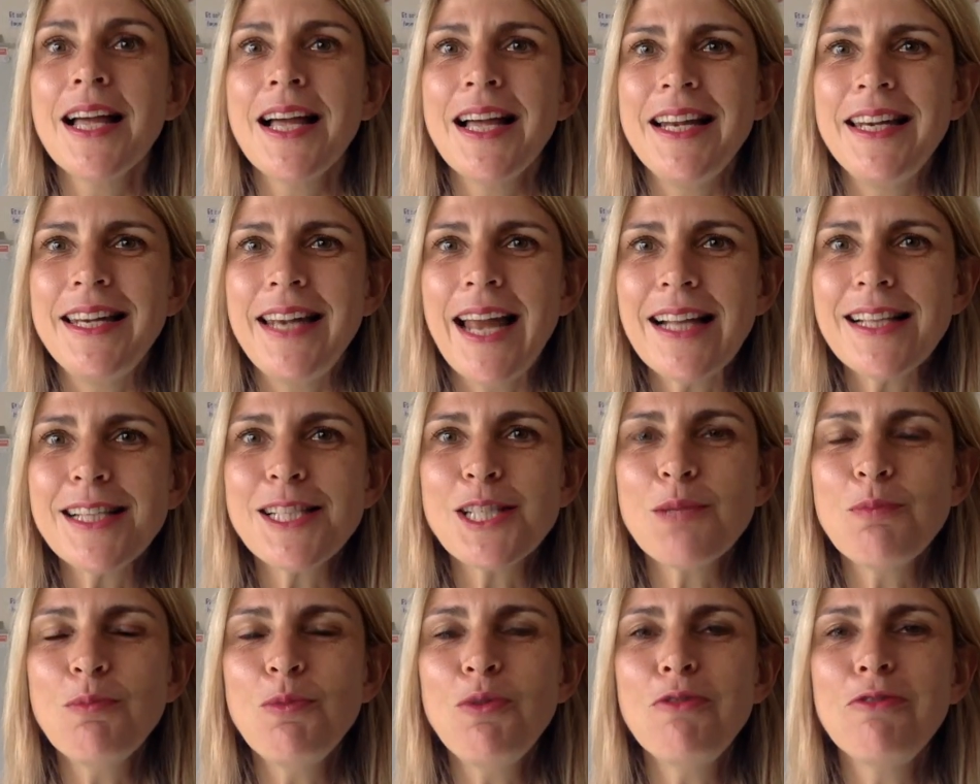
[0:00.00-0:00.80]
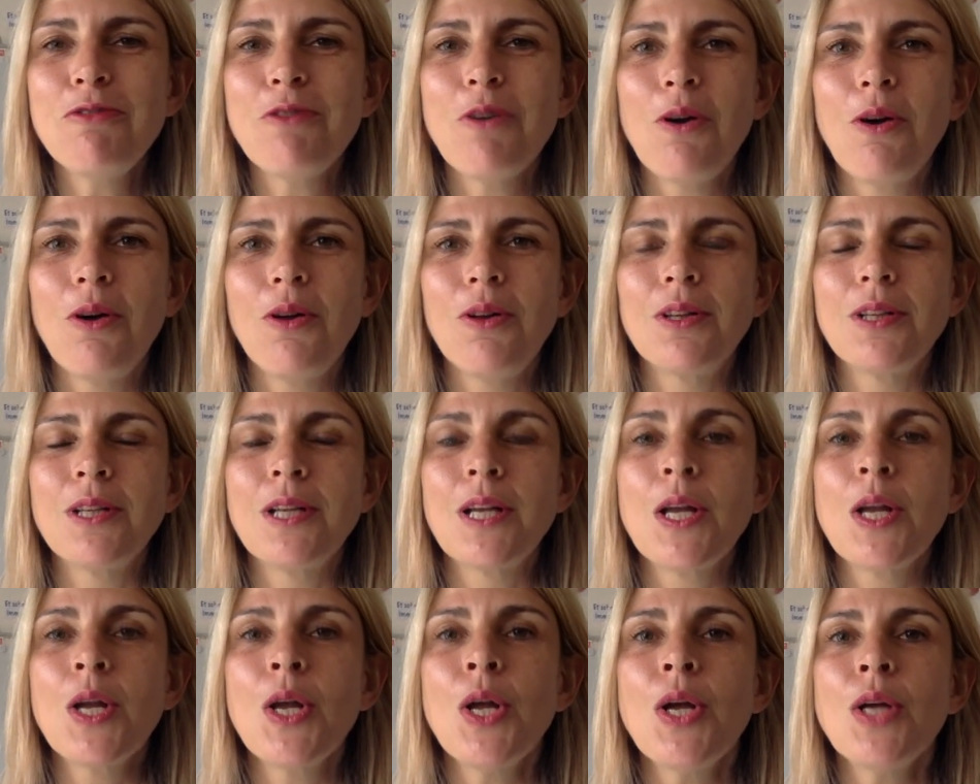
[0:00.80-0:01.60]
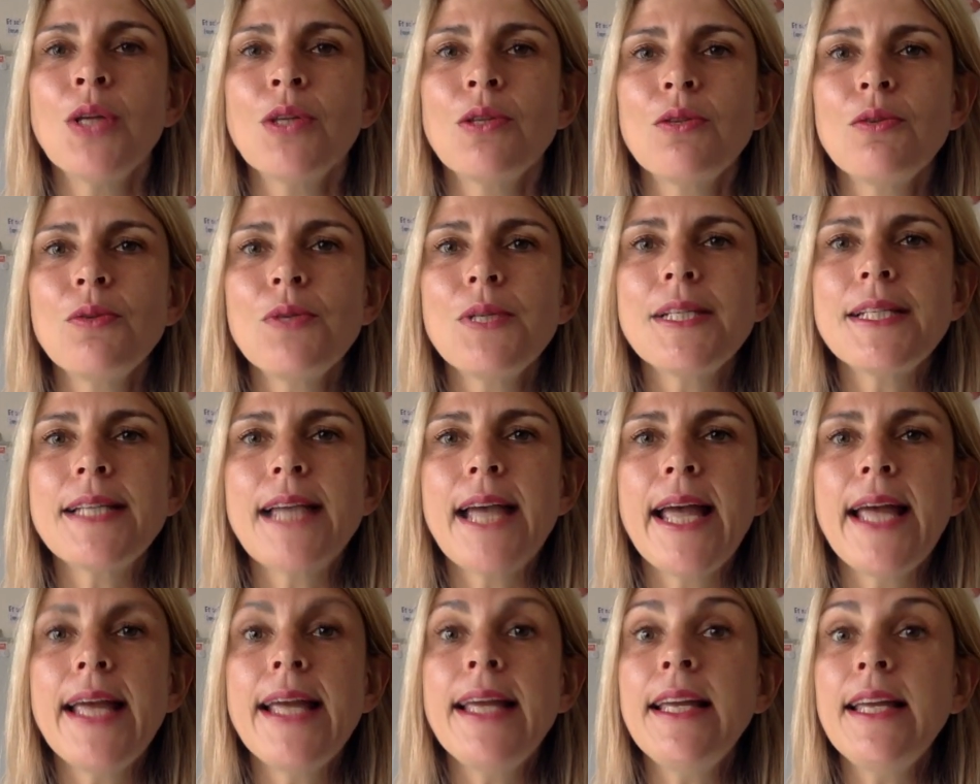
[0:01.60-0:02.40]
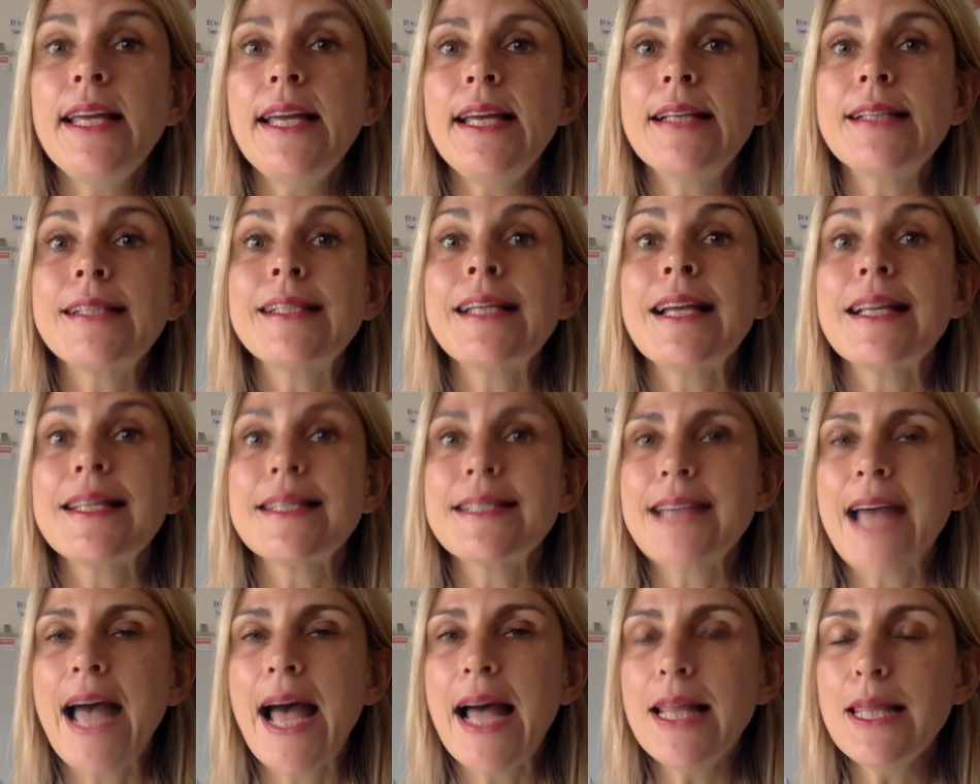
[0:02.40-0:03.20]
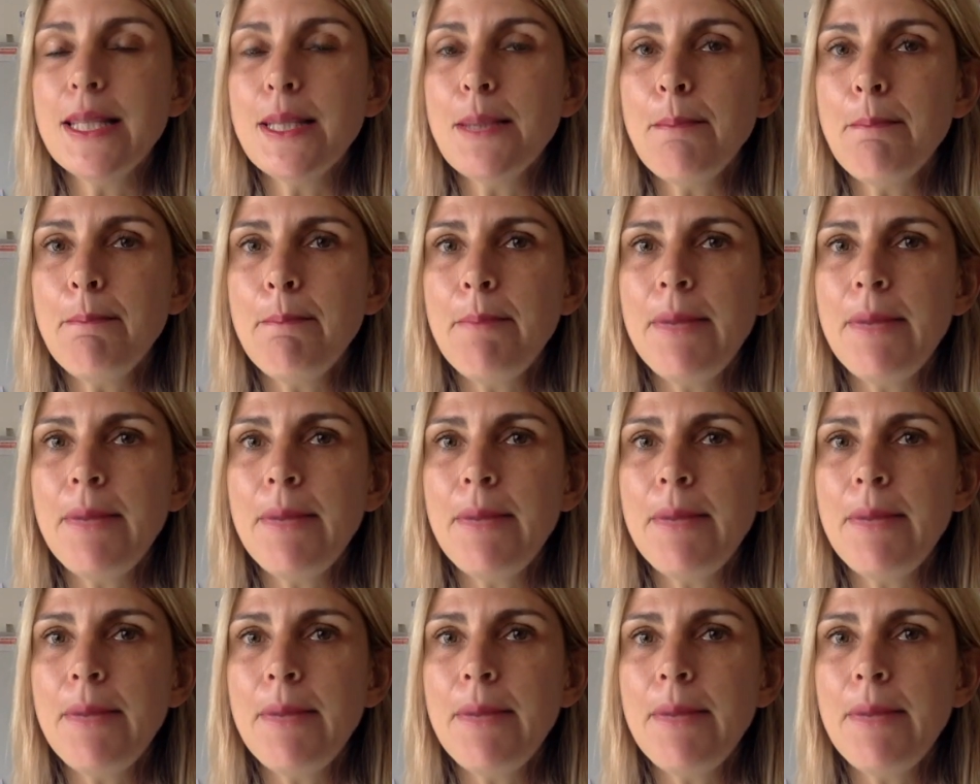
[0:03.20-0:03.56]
Let's move on. To say it's 10